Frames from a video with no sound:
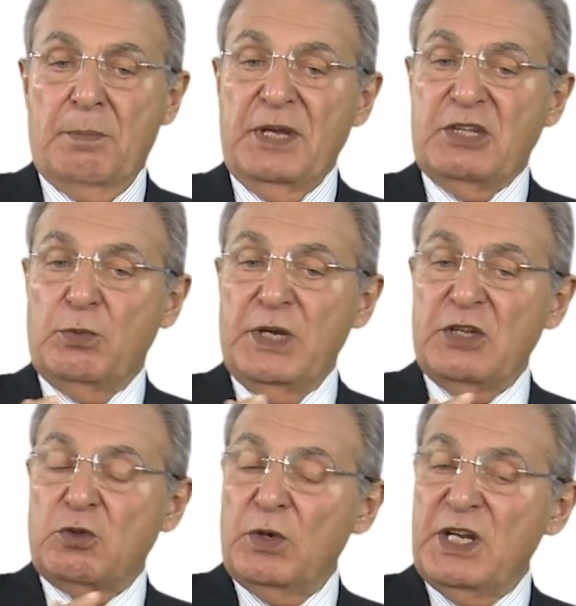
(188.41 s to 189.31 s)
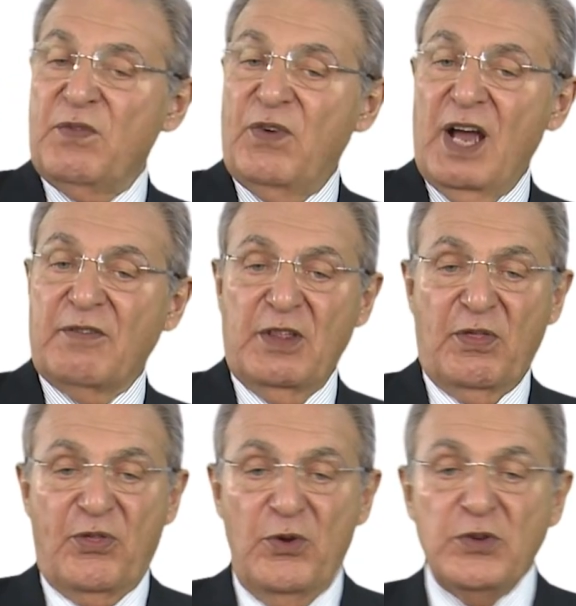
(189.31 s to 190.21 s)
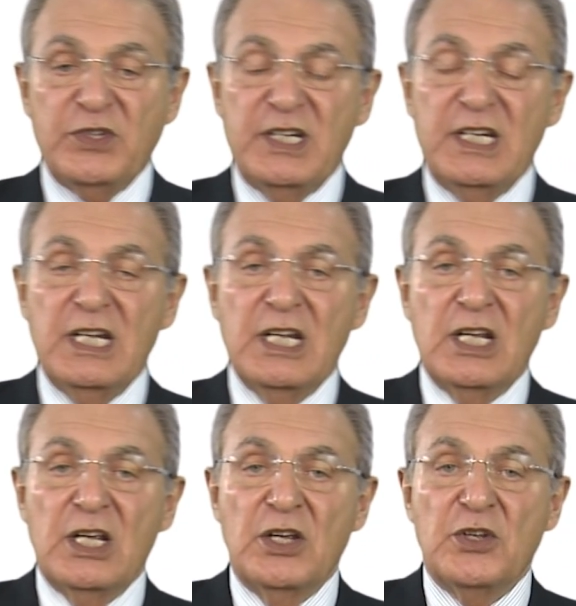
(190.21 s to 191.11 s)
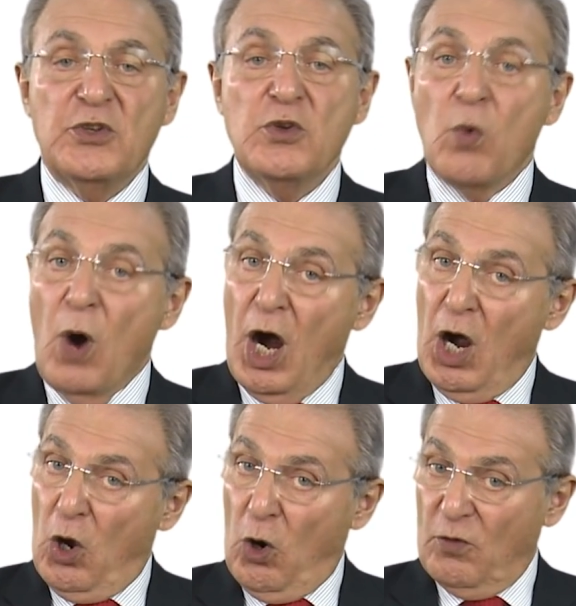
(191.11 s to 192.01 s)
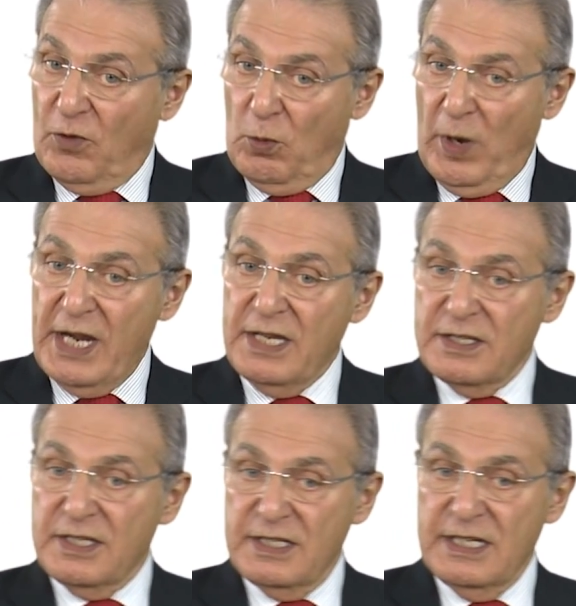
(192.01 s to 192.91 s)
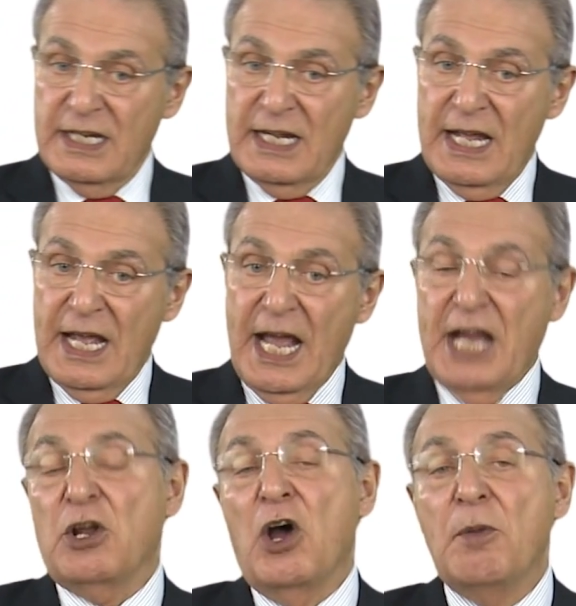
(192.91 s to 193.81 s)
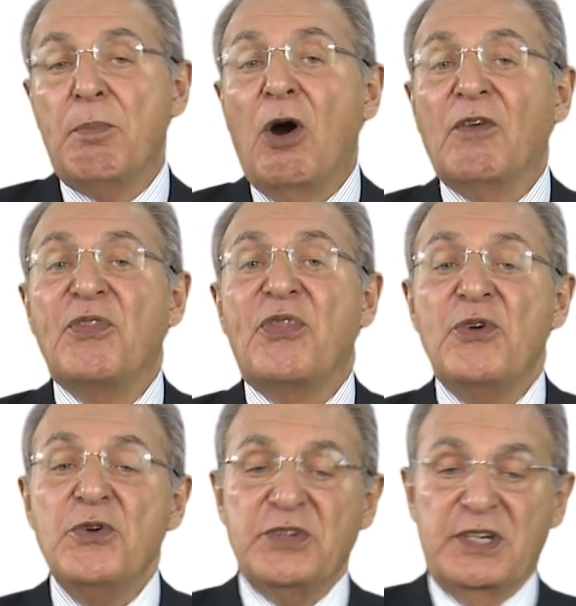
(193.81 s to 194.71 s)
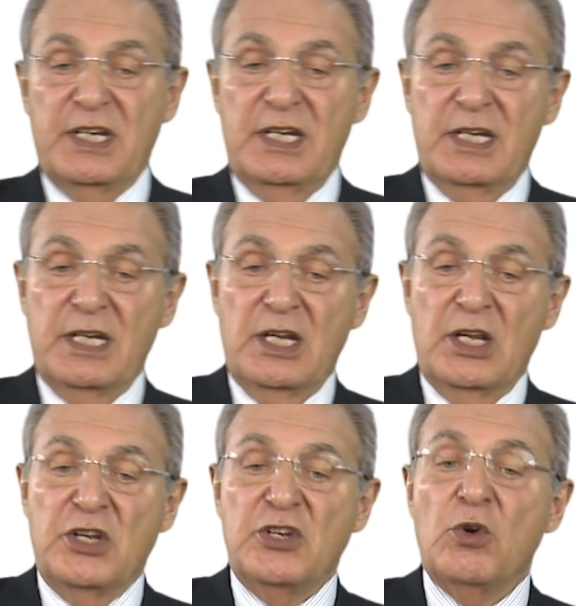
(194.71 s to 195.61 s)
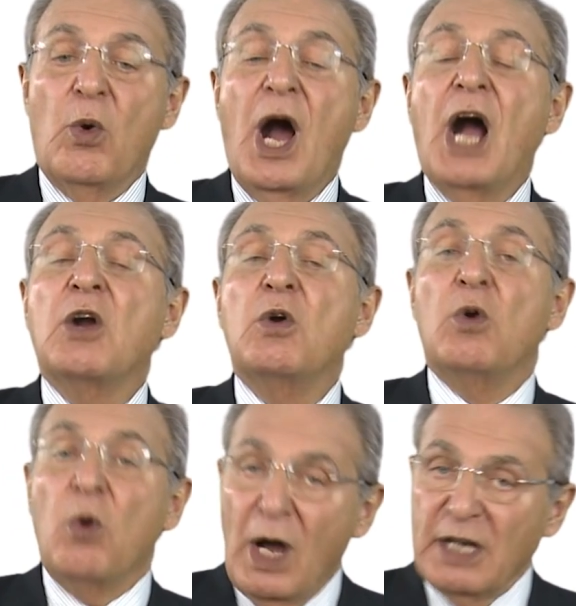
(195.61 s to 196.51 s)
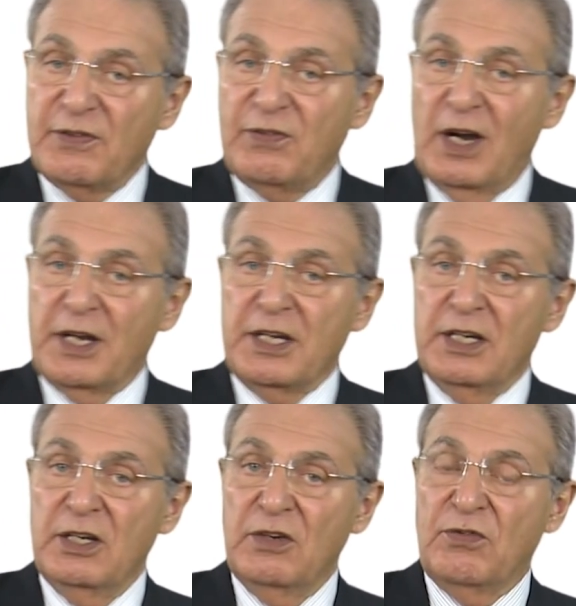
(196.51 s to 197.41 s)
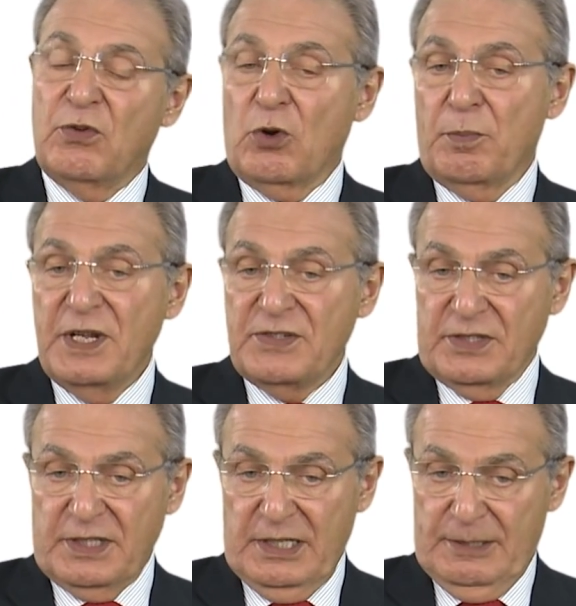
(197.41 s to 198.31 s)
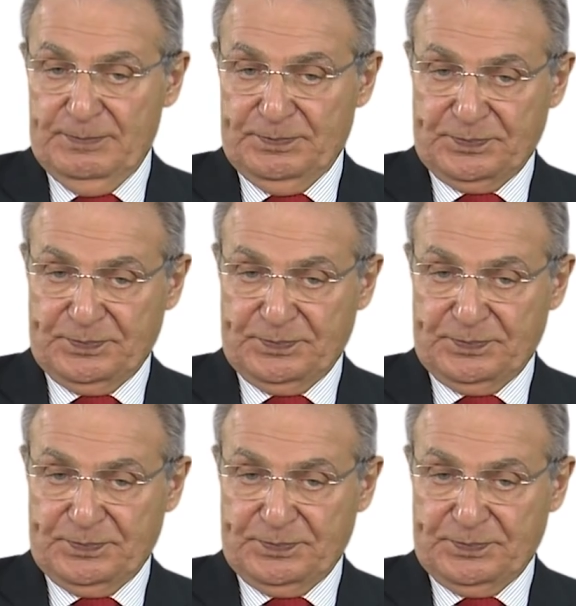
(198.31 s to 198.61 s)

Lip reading: Between 25 and 30, you are overweight. And above 30, you are qualified for obesity.